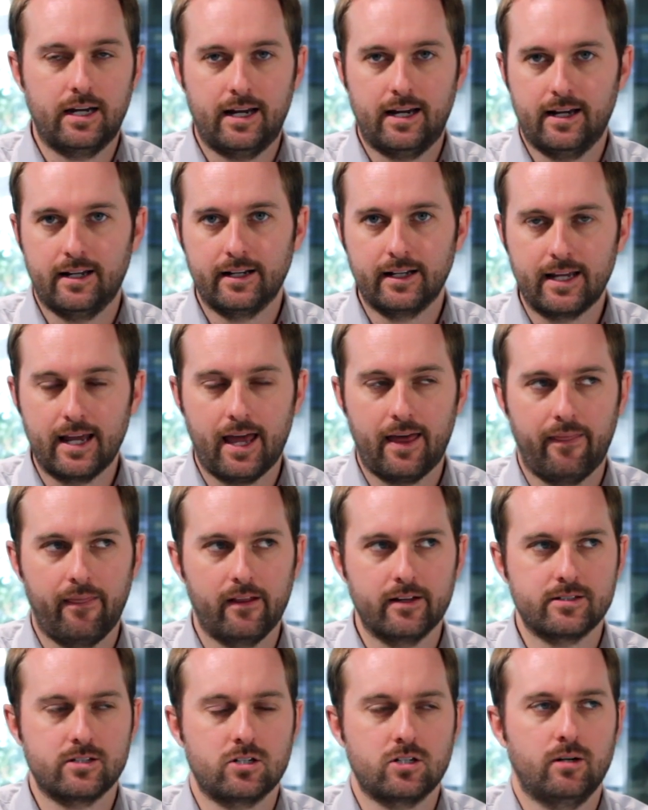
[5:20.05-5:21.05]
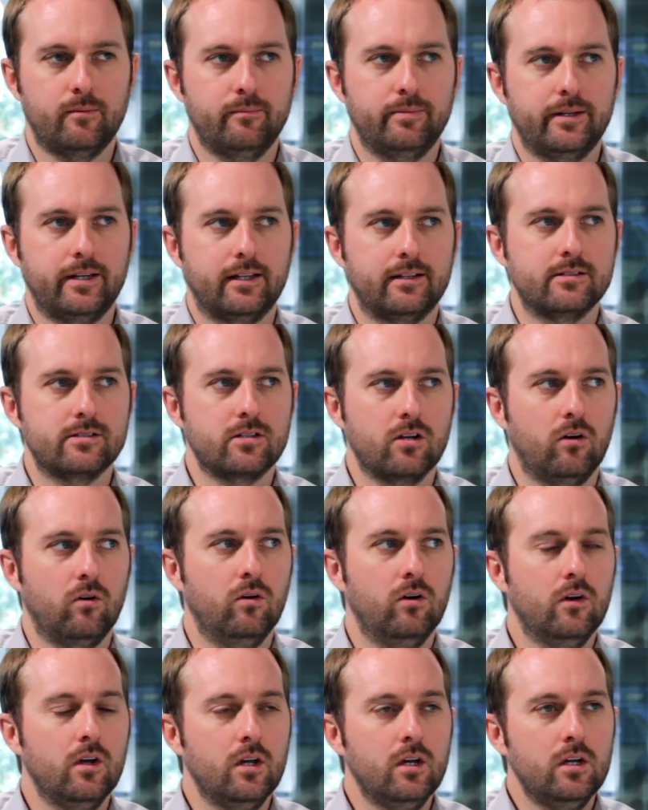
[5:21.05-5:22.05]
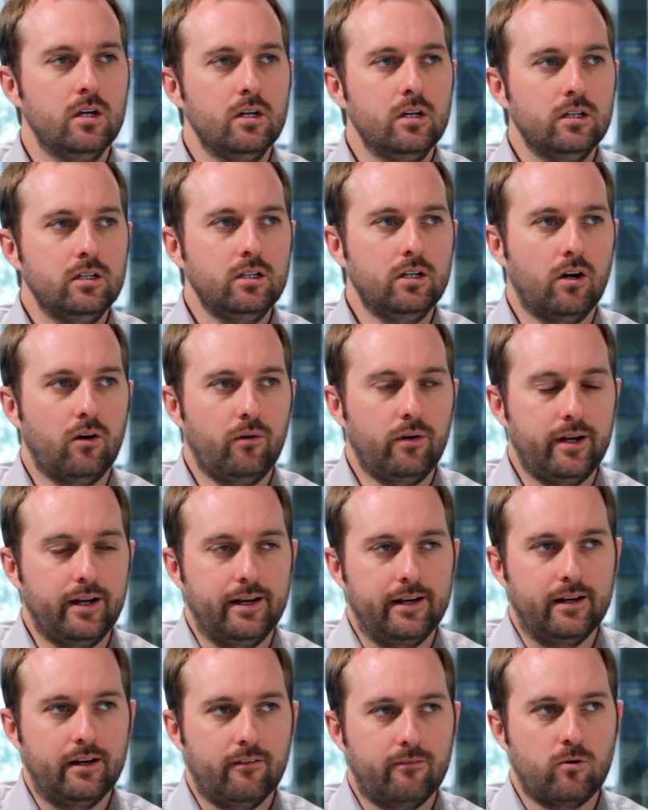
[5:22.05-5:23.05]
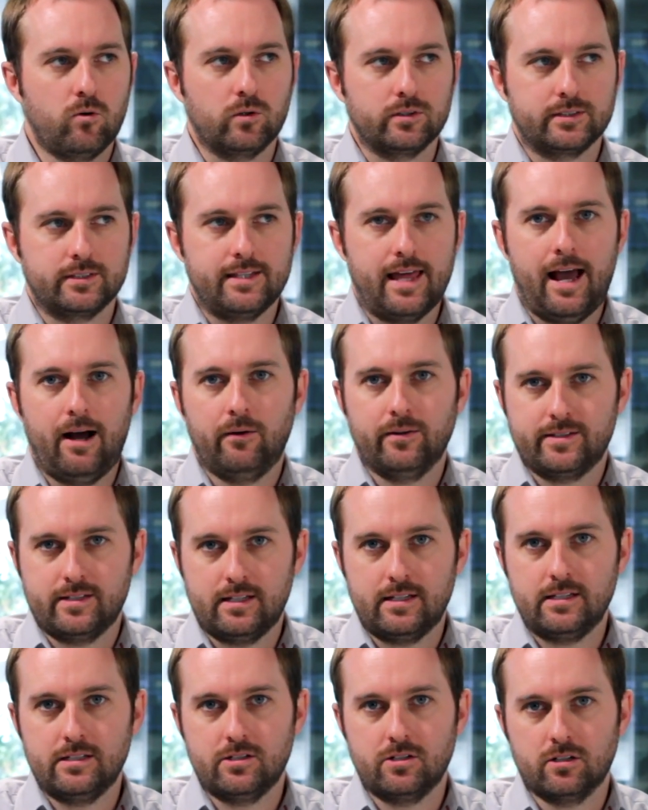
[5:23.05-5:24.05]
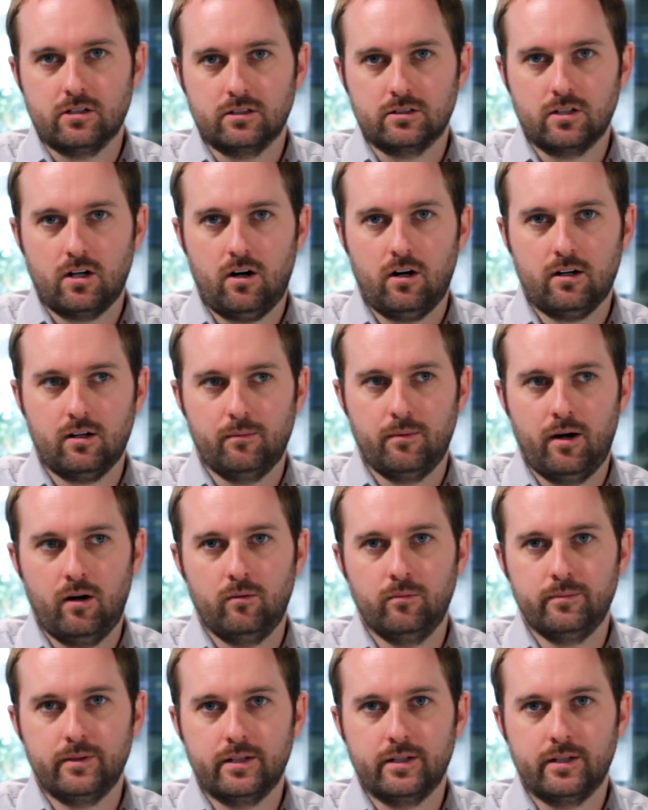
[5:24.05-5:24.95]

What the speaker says: And again, let's jump in. So, and of course now it's easier to talk about